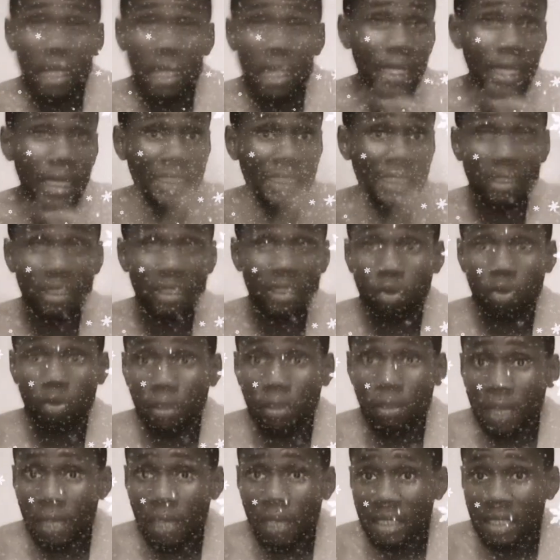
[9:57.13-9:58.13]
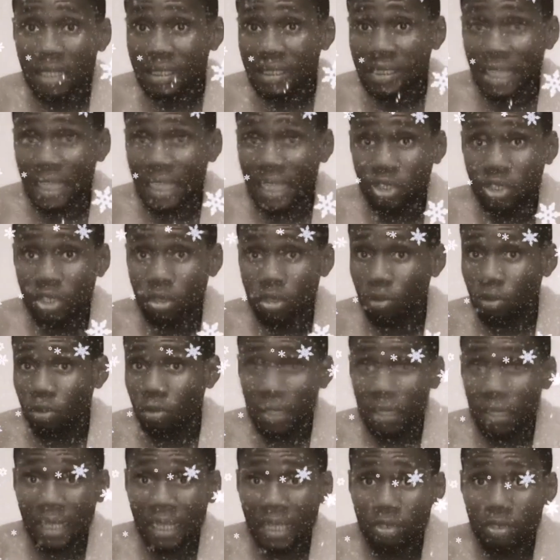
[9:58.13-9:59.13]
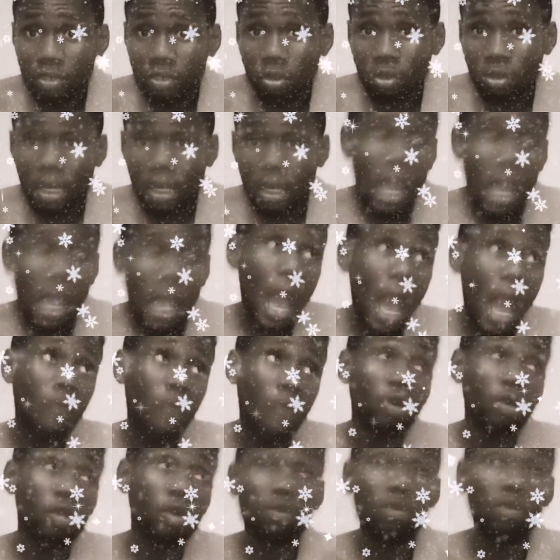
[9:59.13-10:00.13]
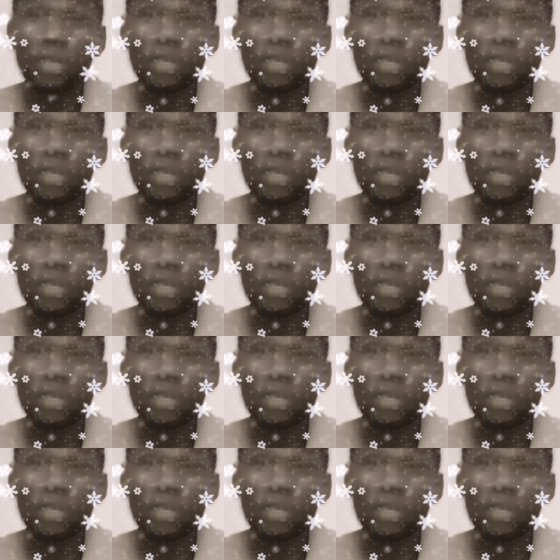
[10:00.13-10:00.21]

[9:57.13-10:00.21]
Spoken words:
that is the women section, the women category, I would always